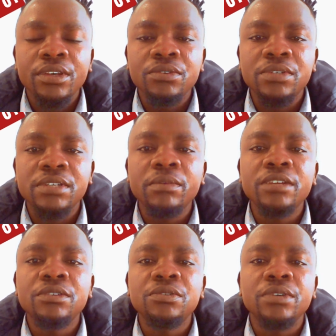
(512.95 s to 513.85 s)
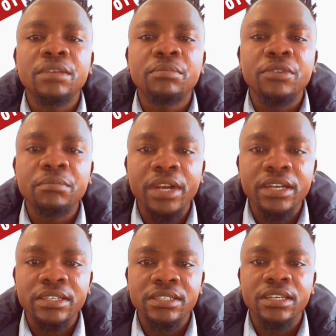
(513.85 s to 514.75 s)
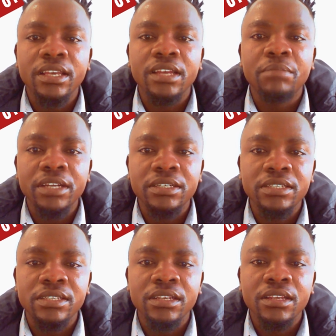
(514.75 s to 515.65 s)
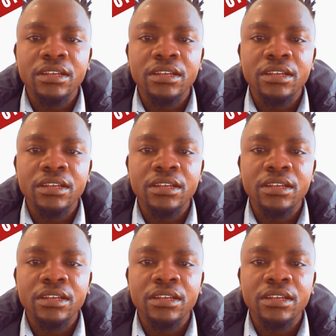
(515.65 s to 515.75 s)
You simply need to keep on practicing and practicing.